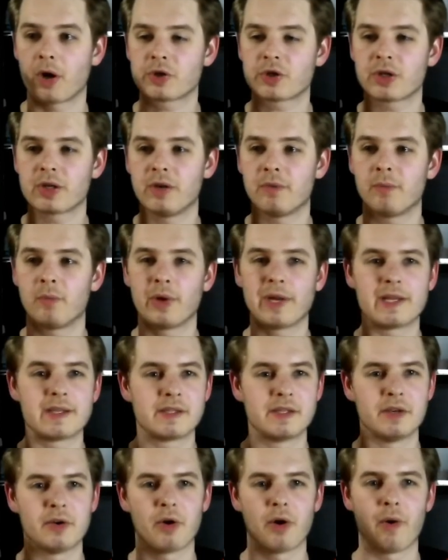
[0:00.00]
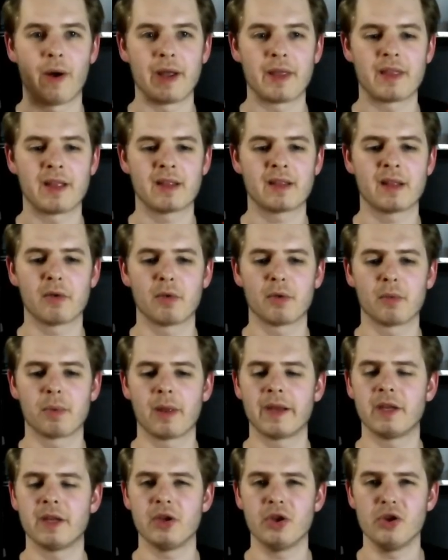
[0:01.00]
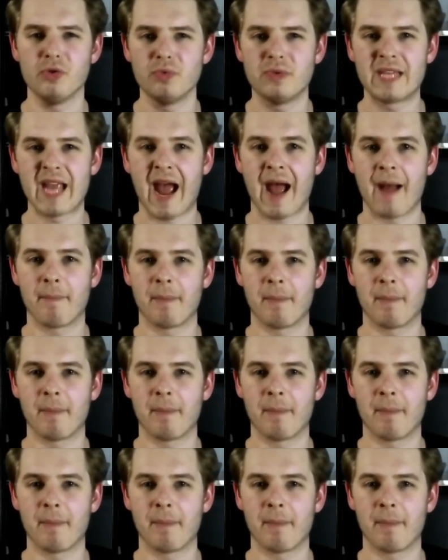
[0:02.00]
them week 0. I think they were playing UTEP.